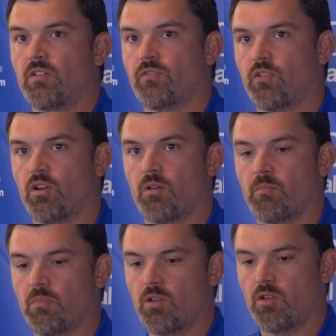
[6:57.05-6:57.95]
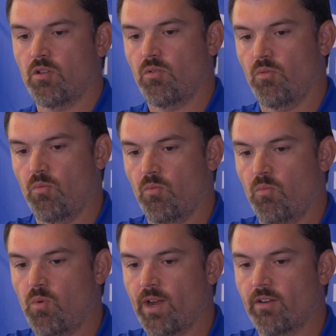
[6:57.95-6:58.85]
From
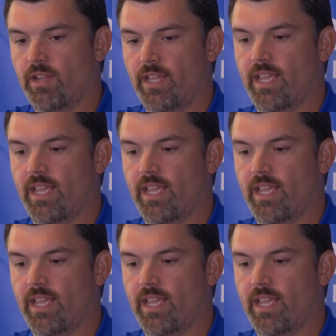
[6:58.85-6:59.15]
where he